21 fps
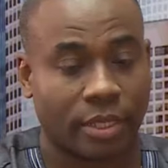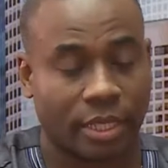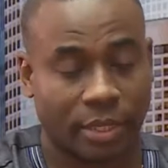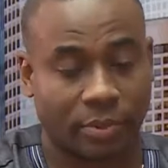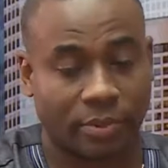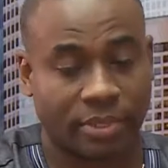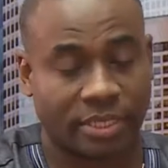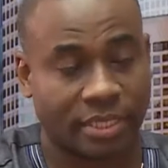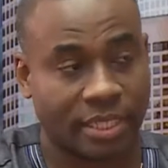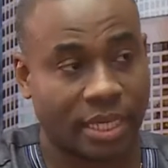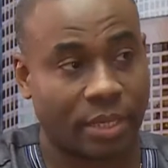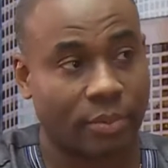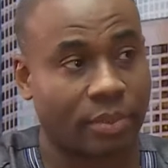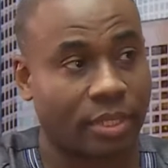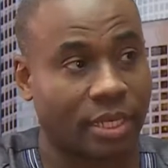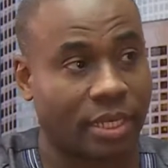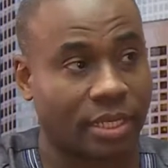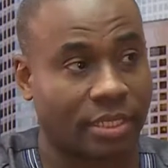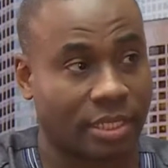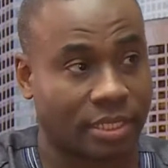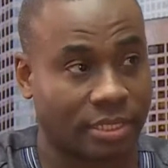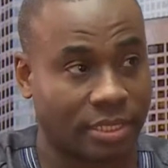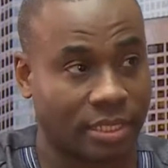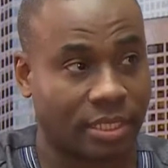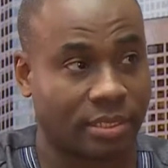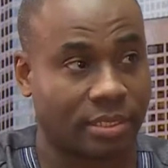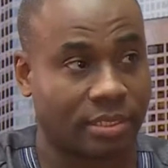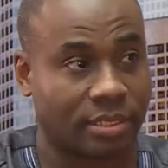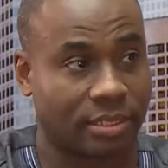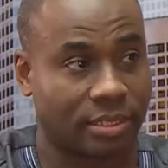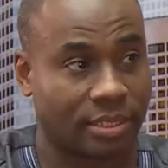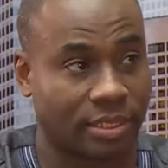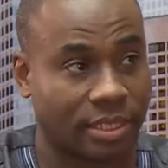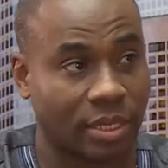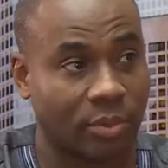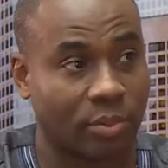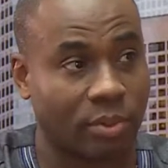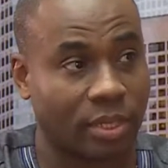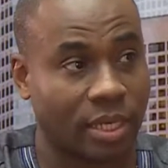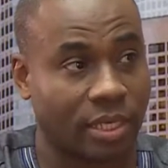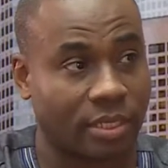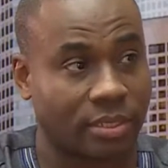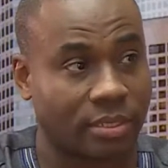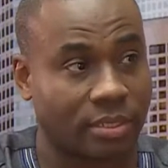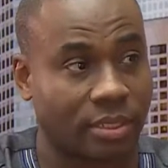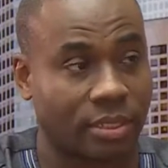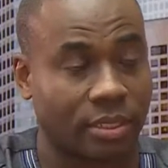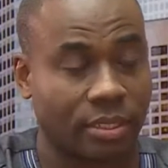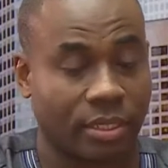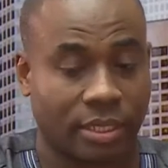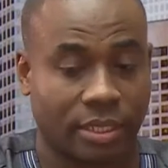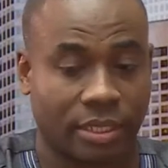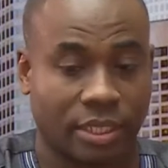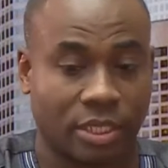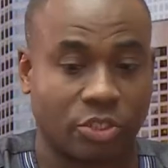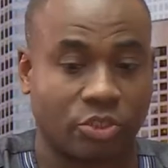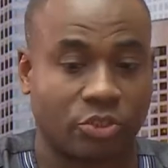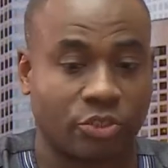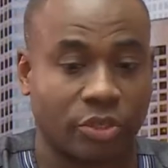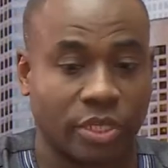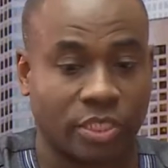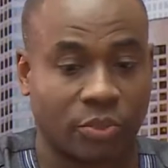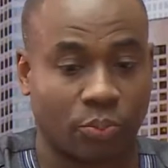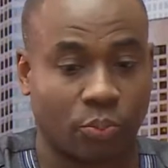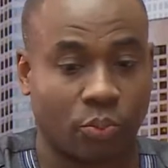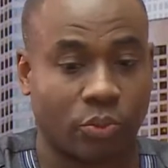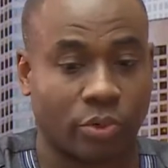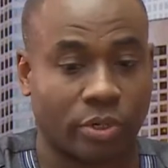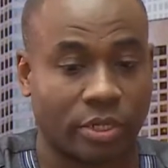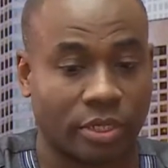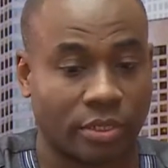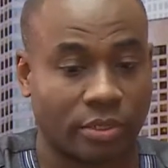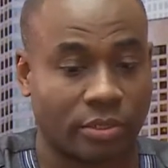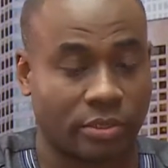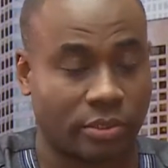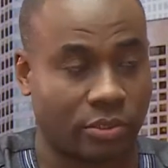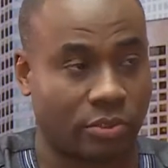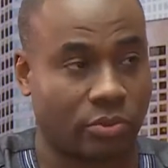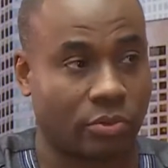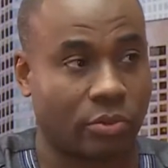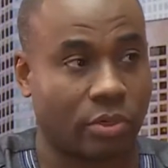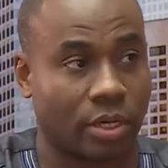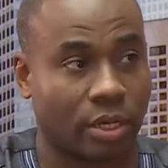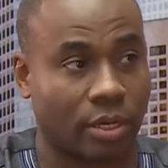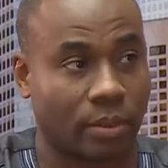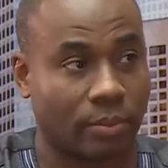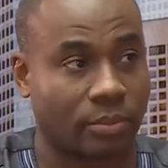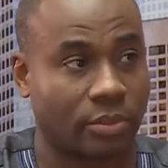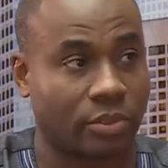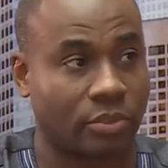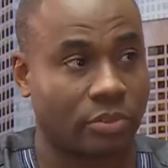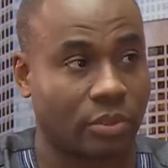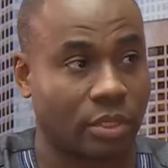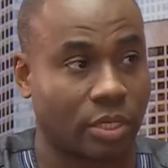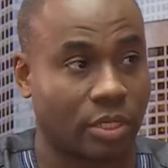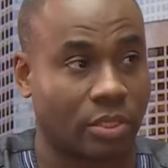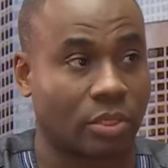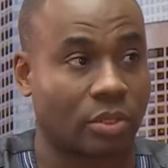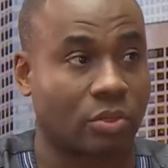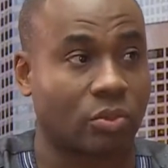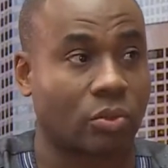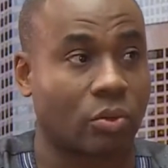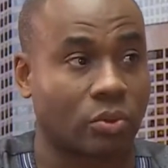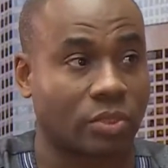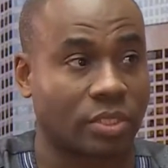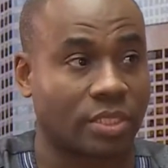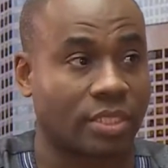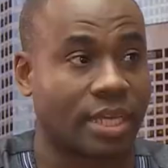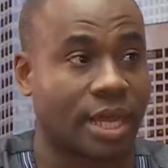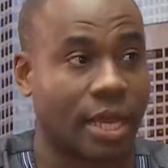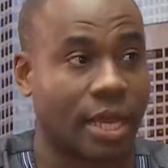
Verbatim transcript: they can be stabilized, assessed, stabilized, then transported to, a, um, to the, the, closest